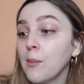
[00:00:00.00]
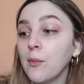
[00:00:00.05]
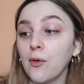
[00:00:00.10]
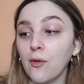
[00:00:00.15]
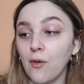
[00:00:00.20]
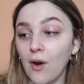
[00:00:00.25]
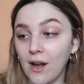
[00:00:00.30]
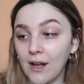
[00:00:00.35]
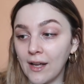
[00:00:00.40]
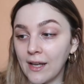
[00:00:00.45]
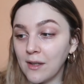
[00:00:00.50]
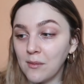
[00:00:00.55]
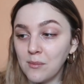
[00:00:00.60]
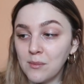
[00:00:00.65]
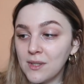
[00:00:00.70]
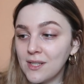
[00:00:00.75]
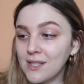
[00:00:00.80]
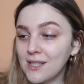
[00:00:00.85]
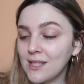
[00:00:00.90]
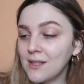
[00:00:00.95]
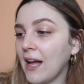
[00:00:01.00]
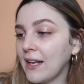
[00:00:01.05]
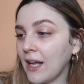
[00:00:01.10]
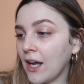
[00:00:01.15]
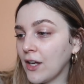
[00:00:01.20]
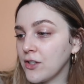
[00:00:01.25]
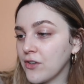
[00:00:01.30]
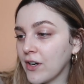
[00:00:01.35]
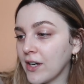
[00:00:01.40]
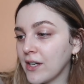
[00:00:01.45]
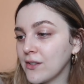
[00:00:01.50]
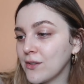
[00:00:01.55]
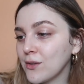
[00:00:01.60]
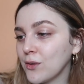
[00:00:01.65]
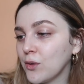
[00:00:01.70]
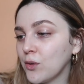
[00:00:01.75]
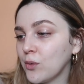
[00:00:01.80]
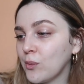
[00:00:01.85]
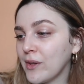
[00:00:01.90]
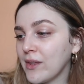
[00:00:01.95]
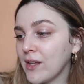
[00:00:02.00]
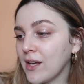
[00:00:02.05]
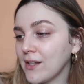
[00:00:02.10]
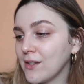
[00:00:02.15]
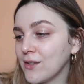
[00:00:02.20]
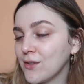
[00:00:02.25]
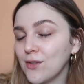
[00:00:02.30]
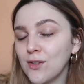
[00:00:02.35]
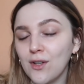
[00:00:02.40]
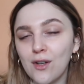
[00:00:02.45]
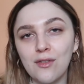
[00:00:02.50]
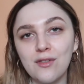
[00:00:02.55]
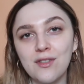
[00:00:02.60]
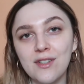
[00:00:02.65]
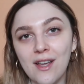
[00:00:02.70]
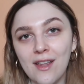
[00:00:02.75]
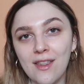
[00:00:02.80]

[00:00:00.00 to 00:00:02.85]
primes and hydrates all with a soft